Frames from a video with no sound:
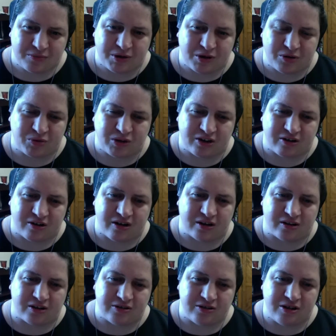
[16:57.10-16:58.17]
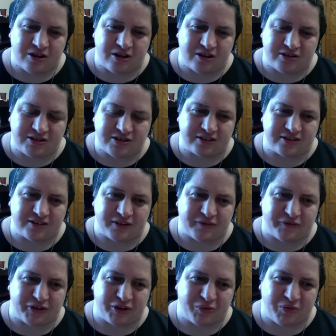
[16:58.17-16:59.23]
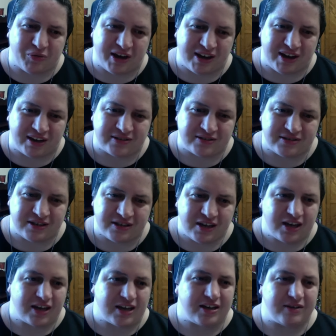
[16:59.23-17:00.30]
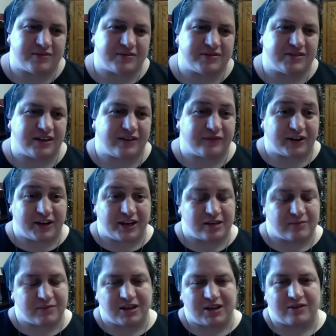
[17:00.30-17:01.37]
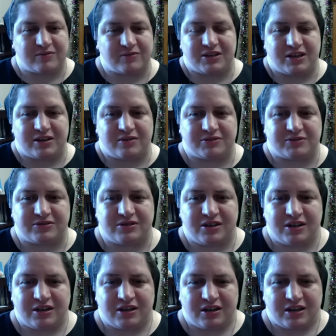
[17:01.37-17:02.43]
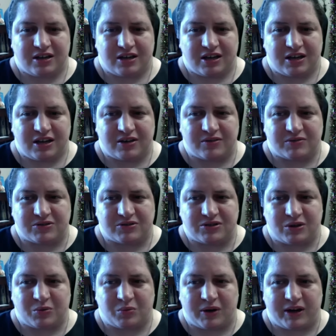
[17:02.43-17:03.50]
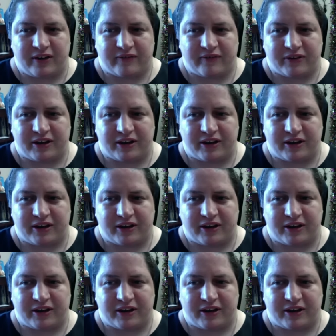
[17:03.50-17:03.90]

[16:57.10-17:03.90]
but we are all called in different ways. And it was like for him, it was a way for